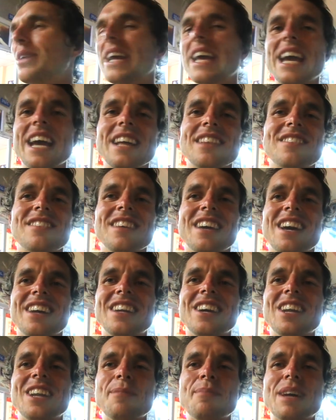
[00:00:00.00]
We get an
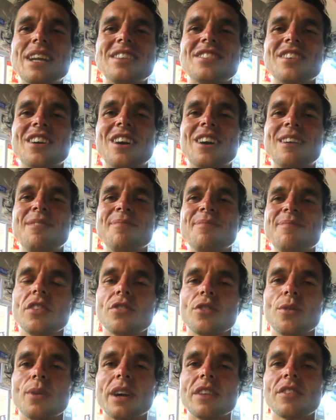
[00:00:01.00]
early bedtime,
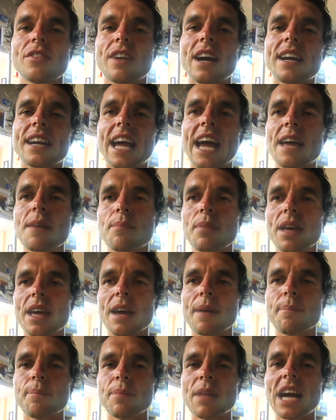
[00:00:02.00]
as always, around 8
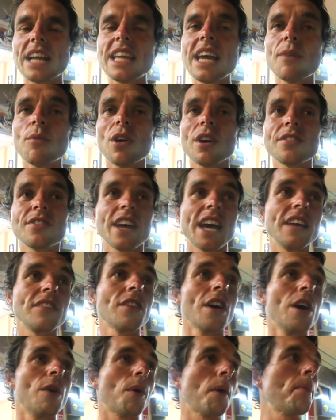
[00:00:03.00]
p.m. And yeah, what I say
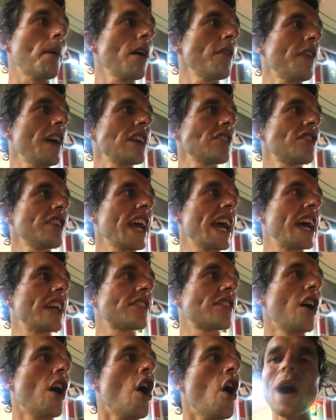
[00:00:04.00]
is we both actually
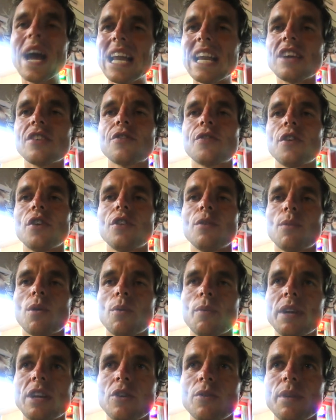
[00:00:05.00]
ate way less food than
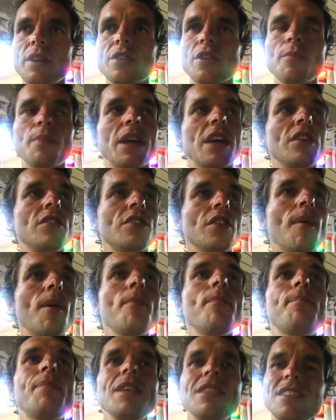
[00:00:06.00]
what we normally do because we've
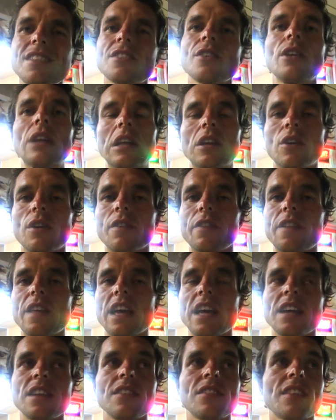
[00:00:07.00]
been busy doing a lot of
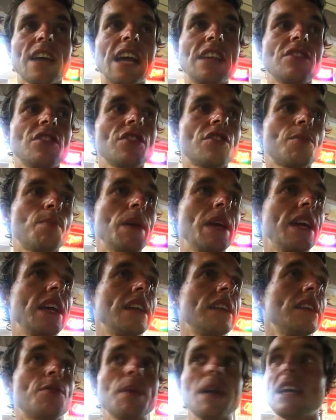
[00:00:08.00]
things and just
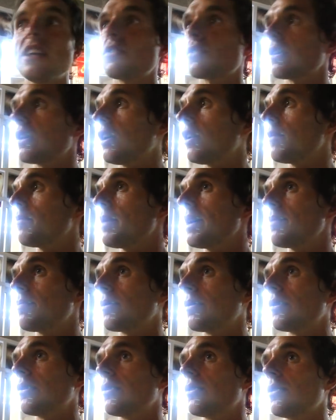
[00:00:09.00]
been speaking to a lot of
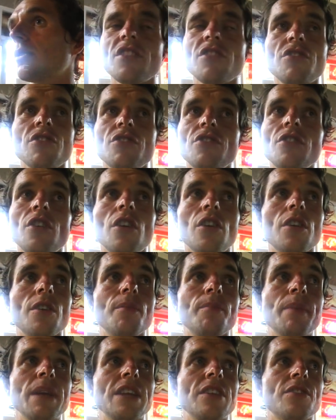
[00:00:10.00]
people. It's just not
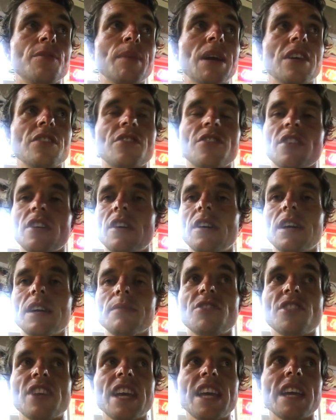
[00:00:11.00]
been as much
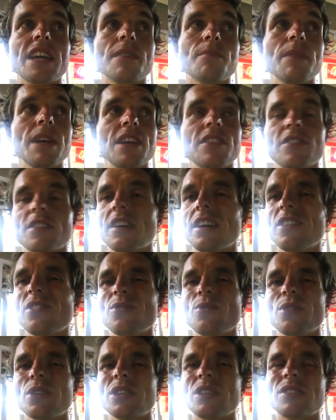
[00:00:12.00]
time to eat, but it's like it's
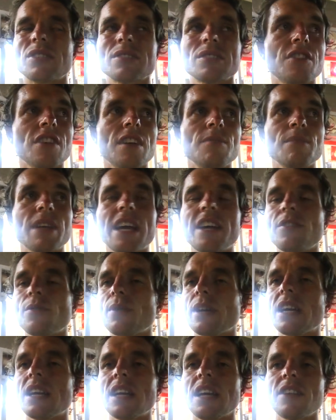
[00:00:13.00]
all good. Some days
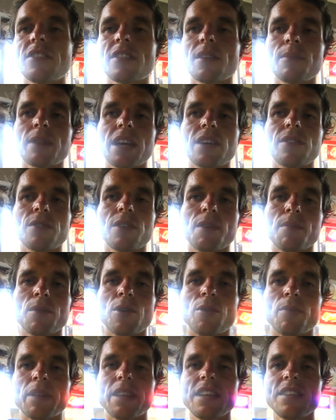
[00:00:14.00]
we eat less, some days we eat
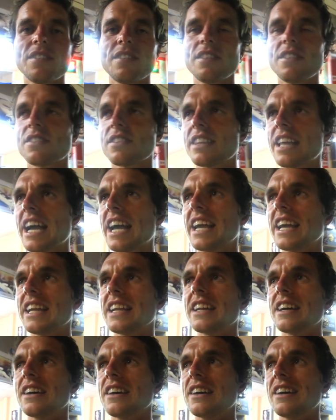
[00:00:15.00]
more, but this is a day
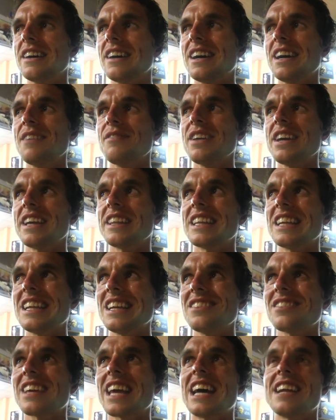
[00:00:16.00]
that I have eaten the
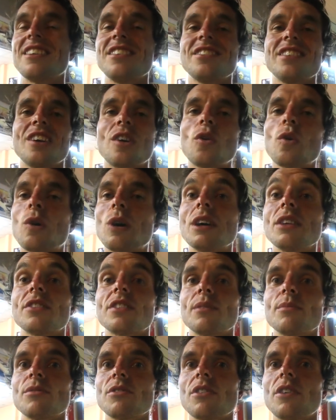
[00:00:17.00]
least calories in quite
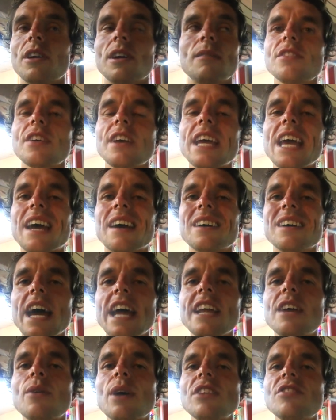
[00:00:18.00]
some time. So yeah,
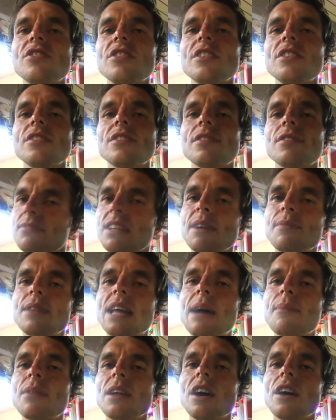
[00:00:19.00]
any questions, leave them
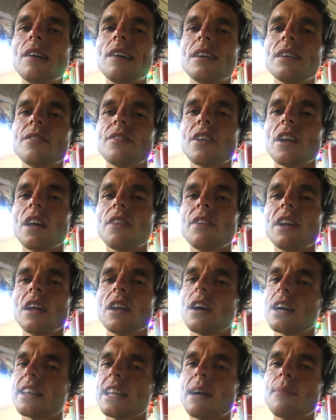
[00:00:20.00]
down below. If you like the video,
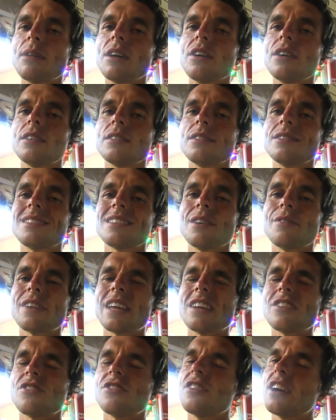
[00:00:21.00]
like it down below. Don't
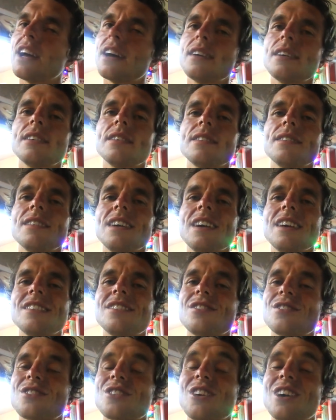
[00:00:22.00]
forget to share and
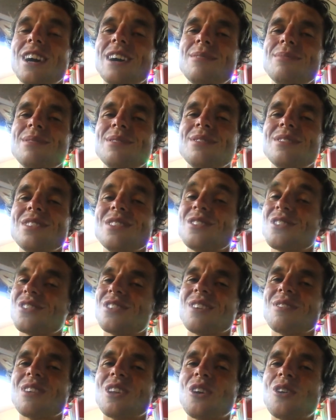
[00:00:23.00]
subscribe to
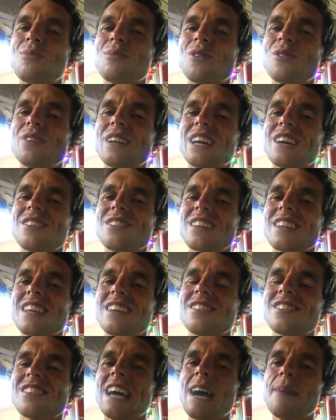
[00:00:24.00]
receive a lot more videos like
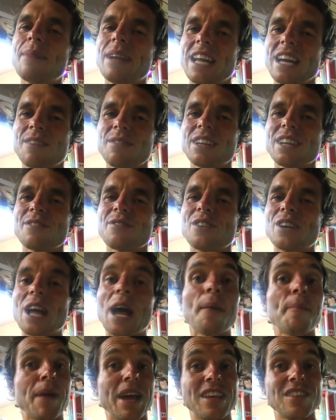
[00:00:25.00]
this and many other different
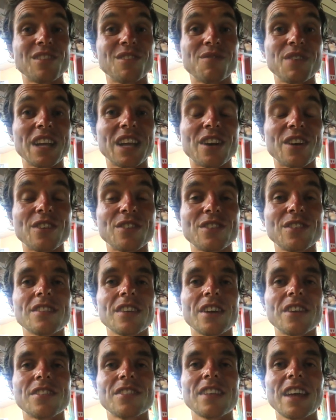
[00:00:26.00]
amazing videos.
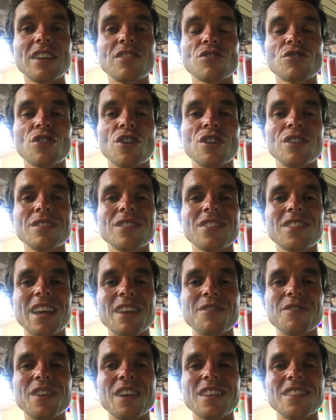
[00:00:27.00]
So stay strong,
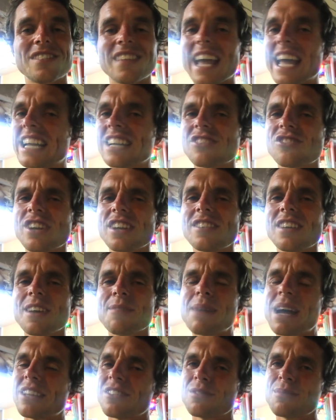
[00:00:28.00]
stay fit, stay
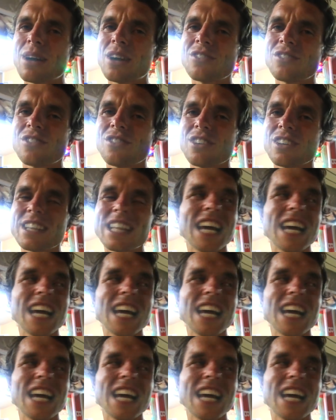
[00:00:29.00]
energetic, make the most of your